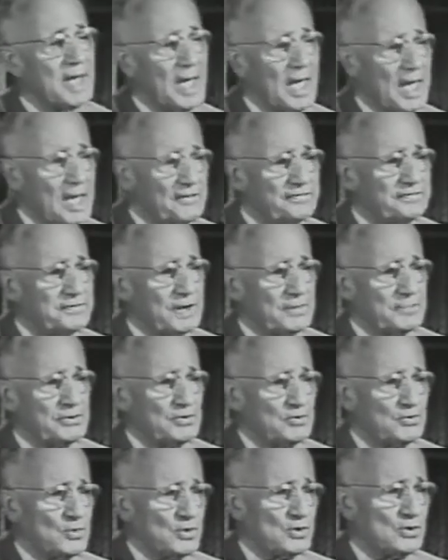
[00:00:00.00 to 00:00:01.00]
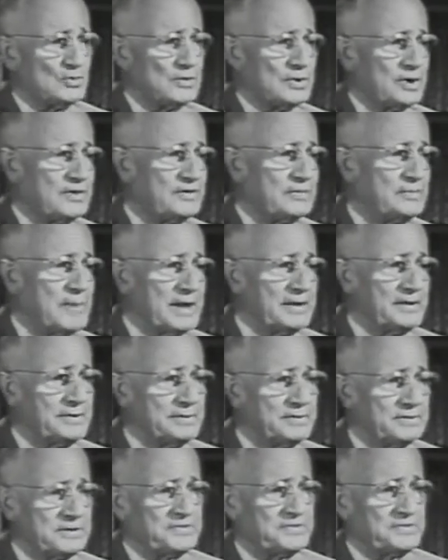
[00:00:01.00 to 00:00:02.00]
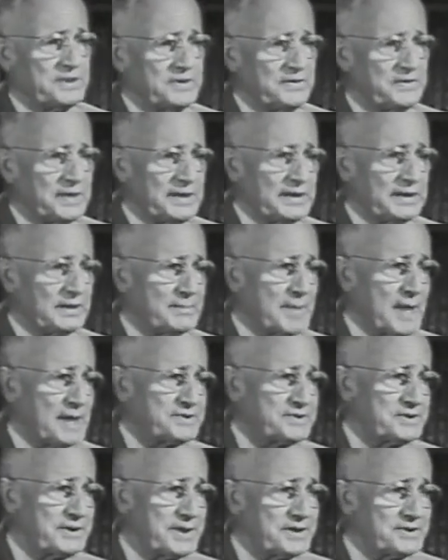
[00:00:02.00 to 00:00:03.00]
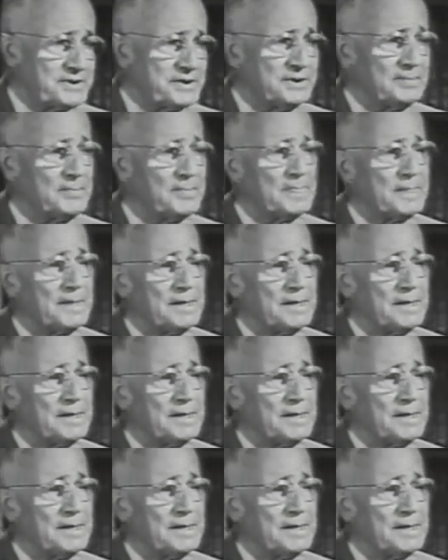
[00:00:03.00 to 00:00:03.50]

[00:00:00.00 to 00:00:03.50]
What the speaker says: F.W. Woolworth made use of synthetic imagination